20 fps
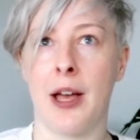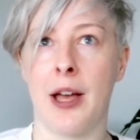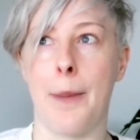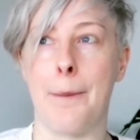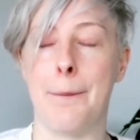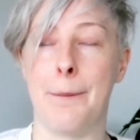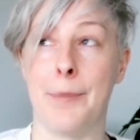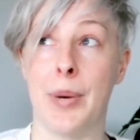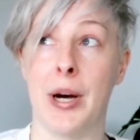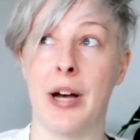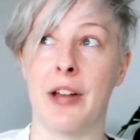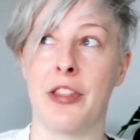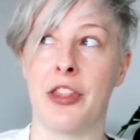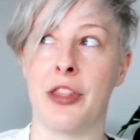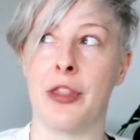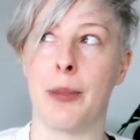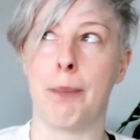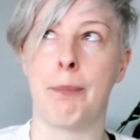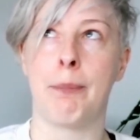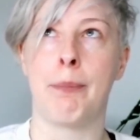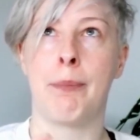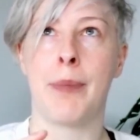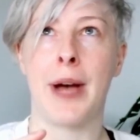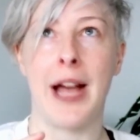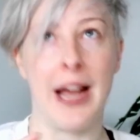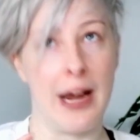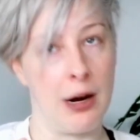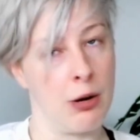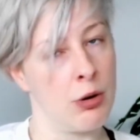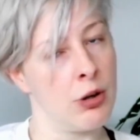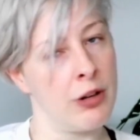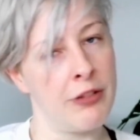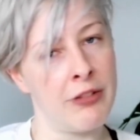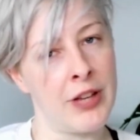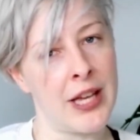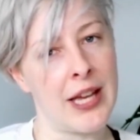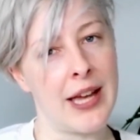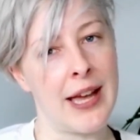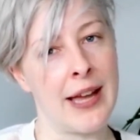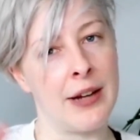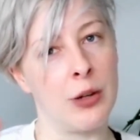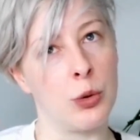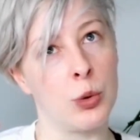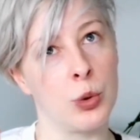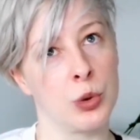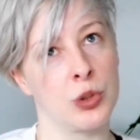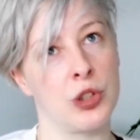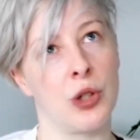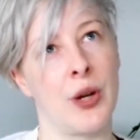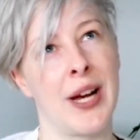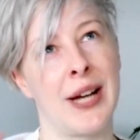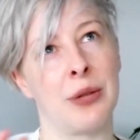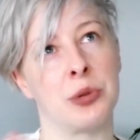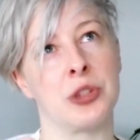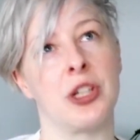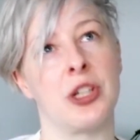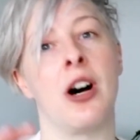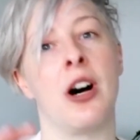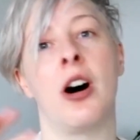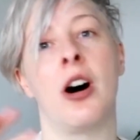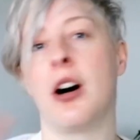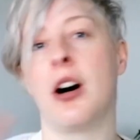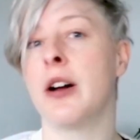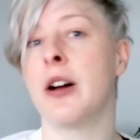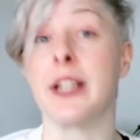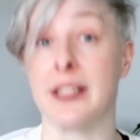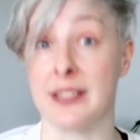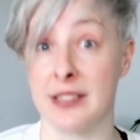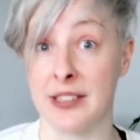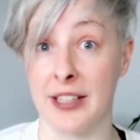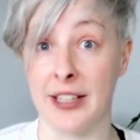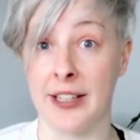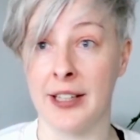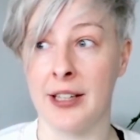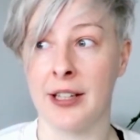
but the power of it, and also how to harness it